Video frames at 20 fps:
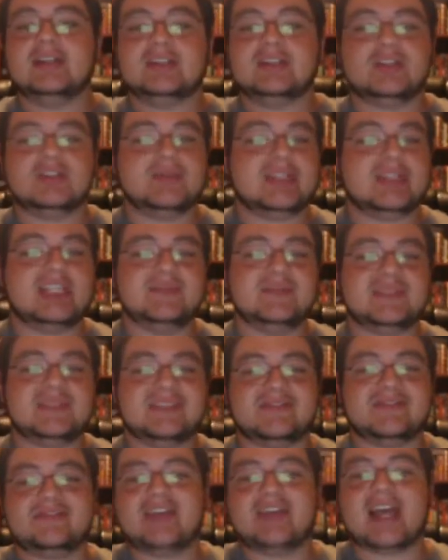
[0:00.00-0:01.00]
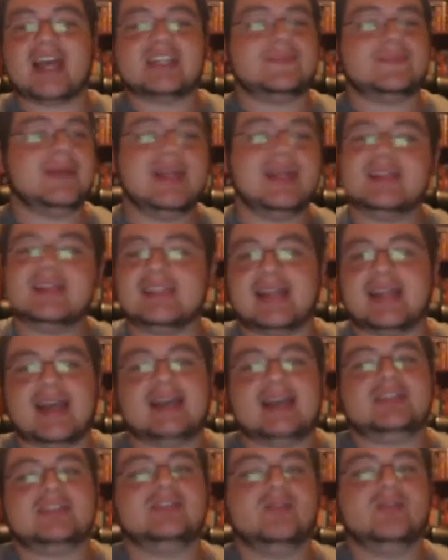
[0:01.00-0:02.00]
So it keeps it fast-paced and
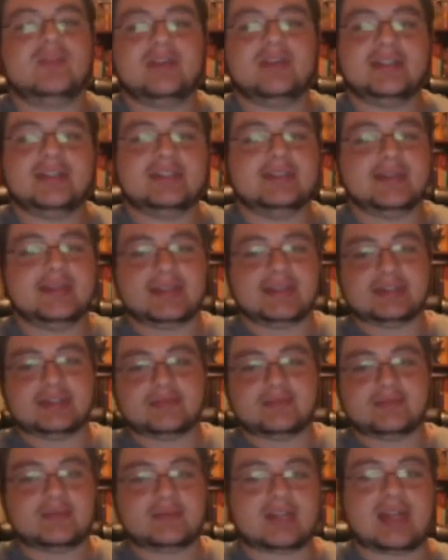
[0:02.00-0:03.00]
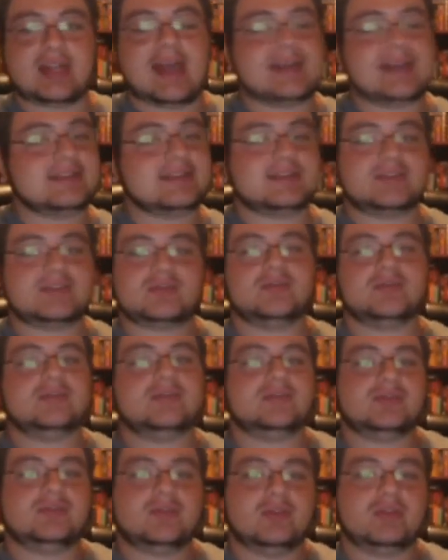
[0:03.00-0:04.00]
action-oriented, like a classic sword
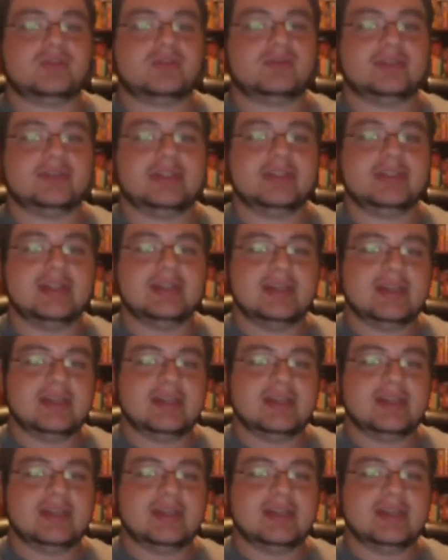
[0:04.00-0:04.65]
and sorcery